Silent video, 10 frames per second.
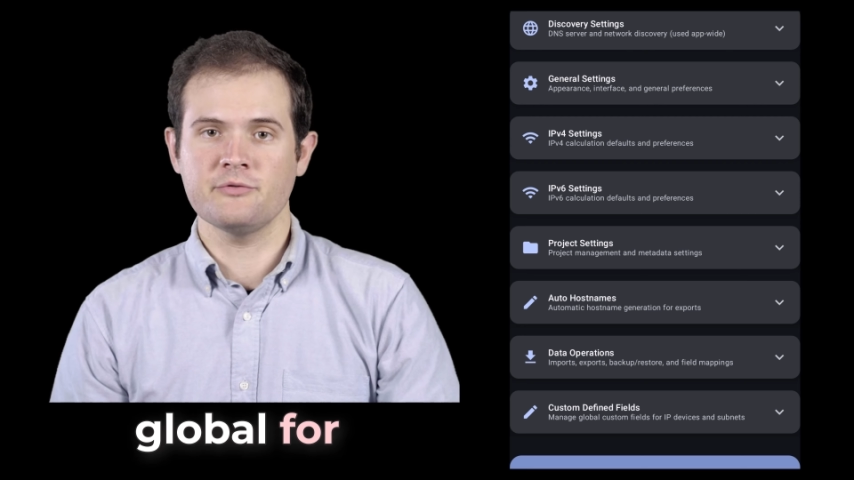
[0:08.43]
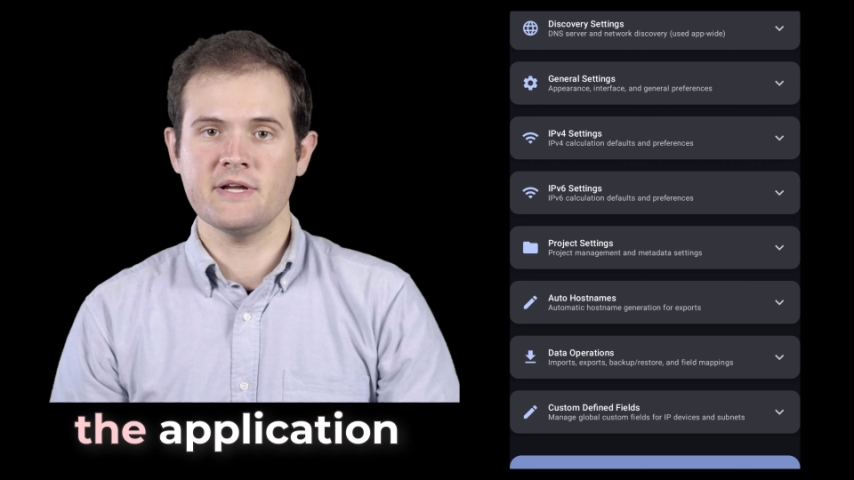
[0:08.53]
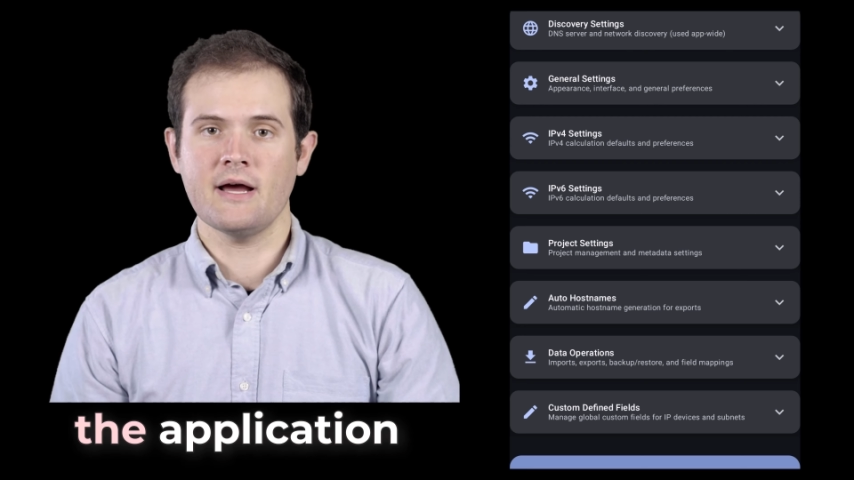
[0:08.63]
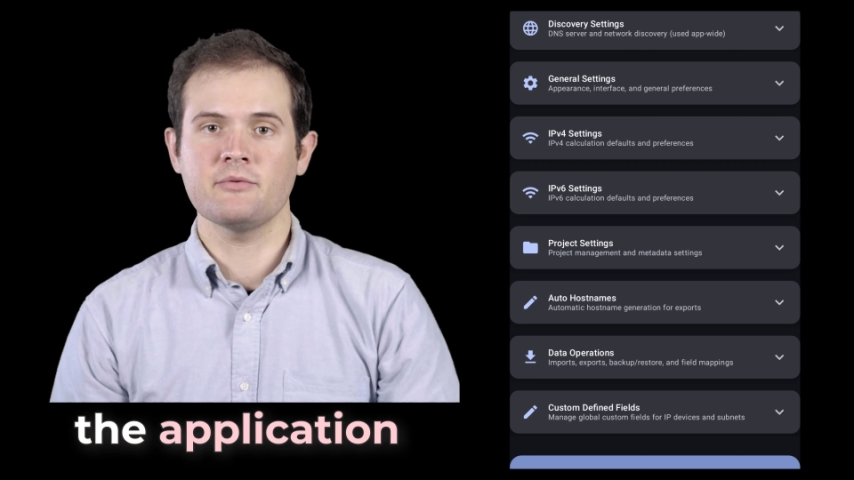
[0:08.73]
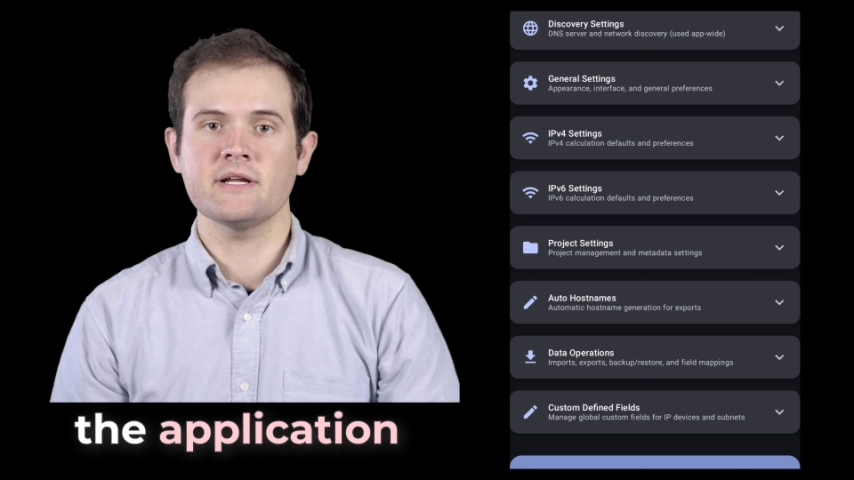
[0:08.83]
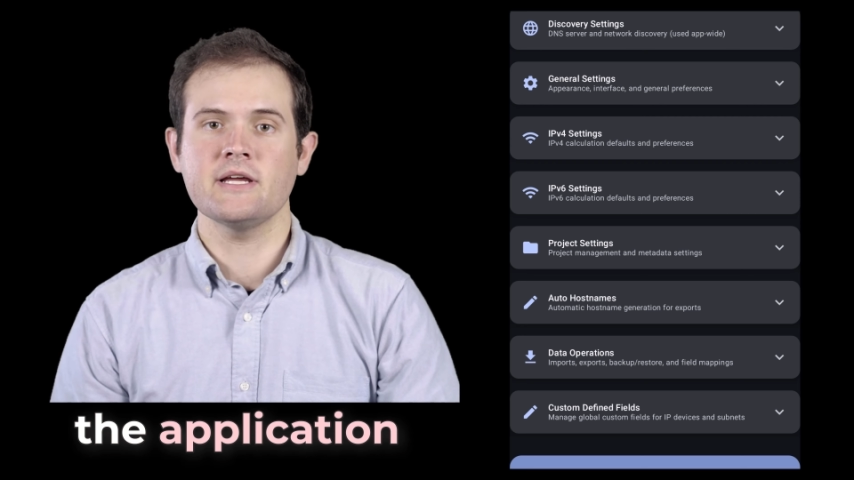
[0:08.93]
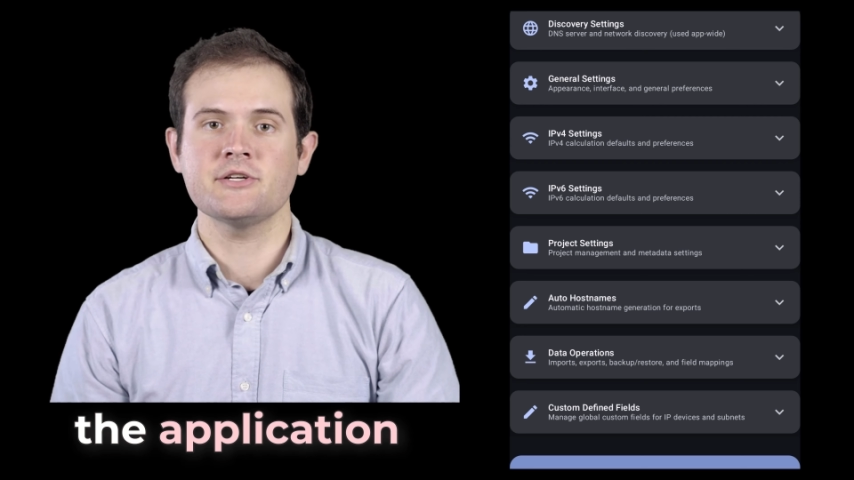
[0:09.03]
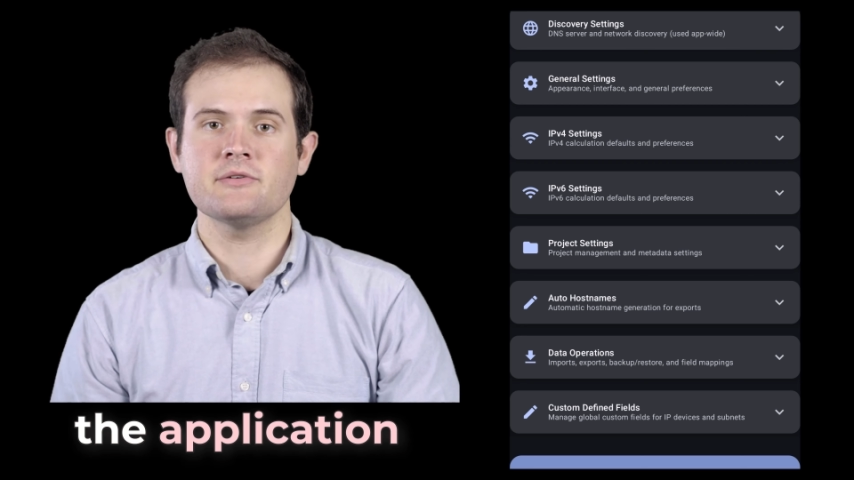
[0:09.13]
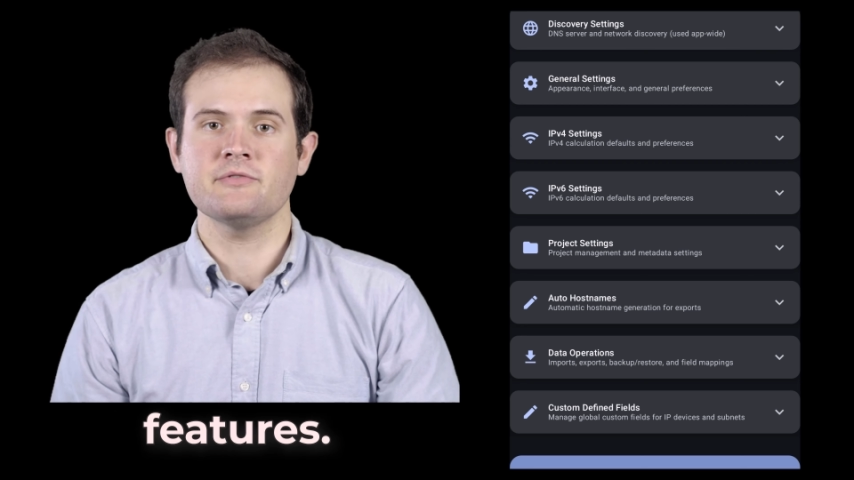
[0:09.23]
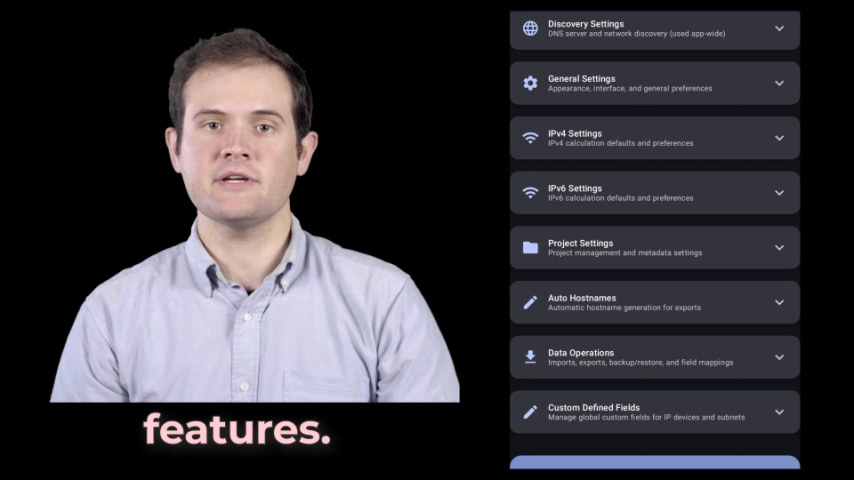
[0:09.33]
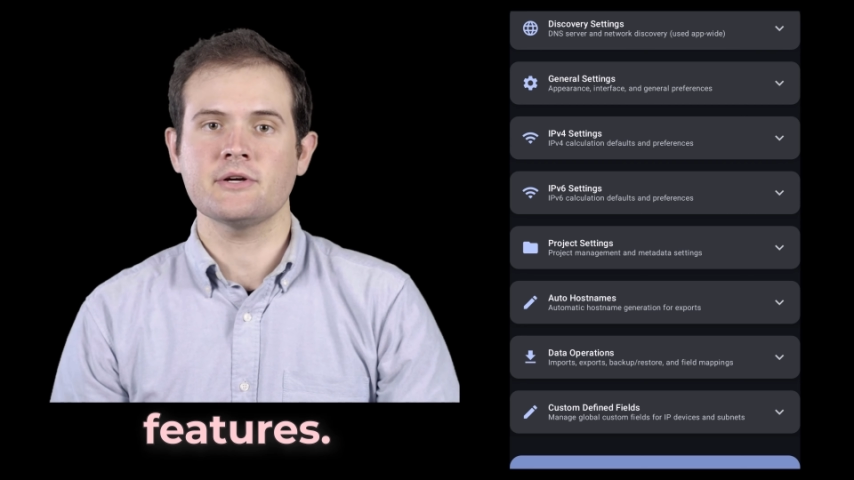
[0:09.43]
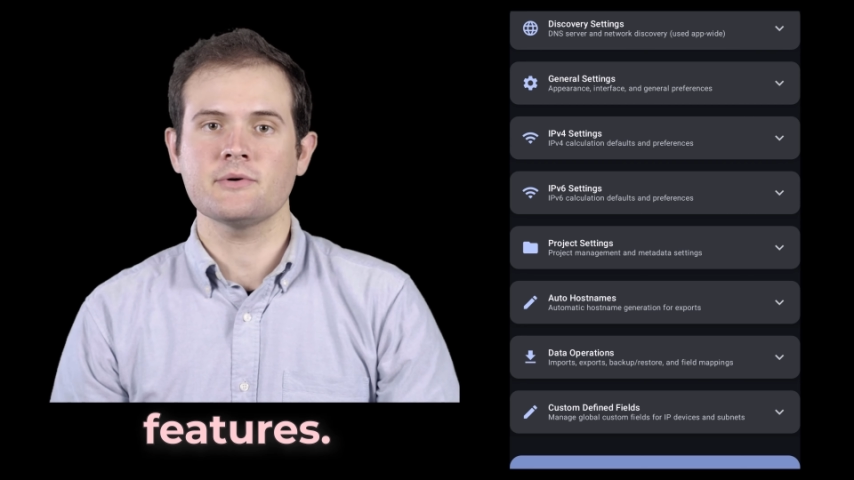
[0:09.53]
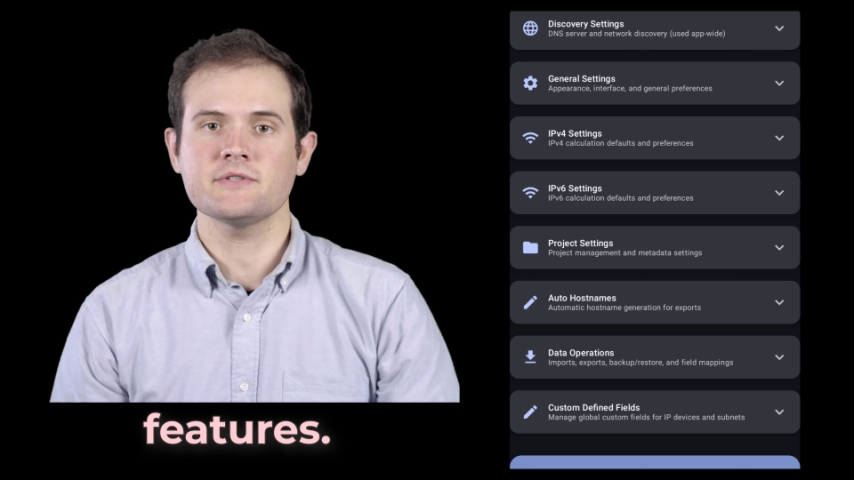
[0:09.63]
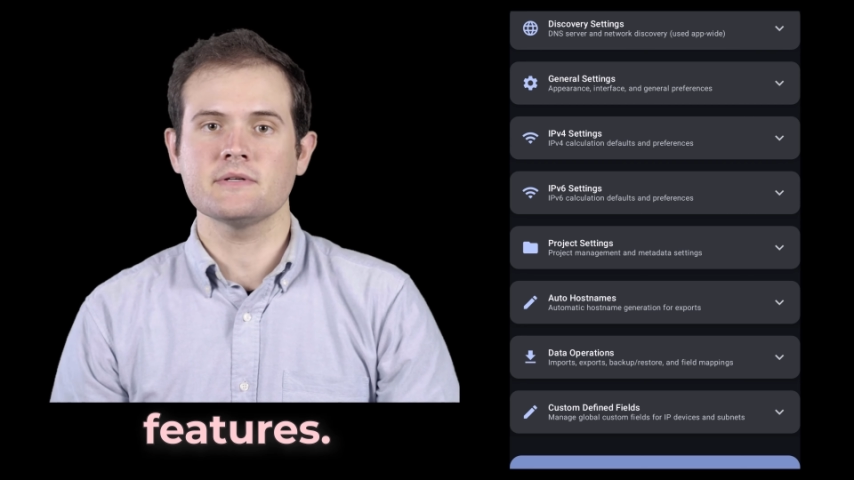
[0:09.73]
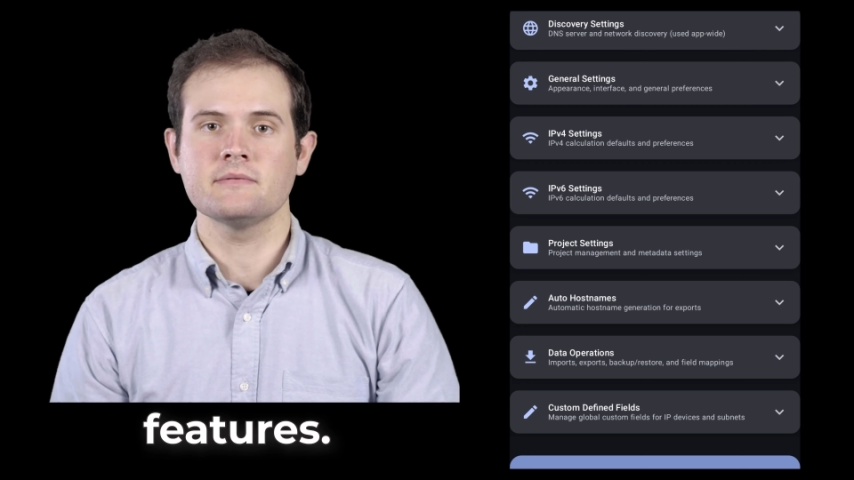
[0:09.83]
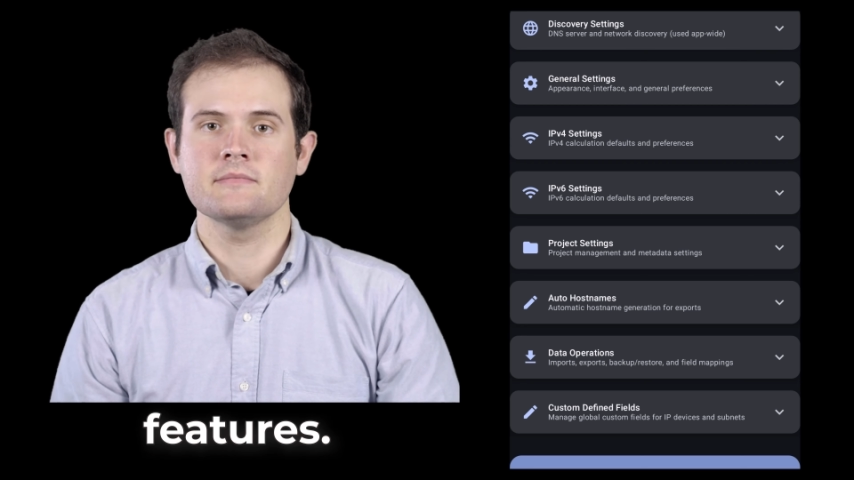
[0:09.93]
the application features.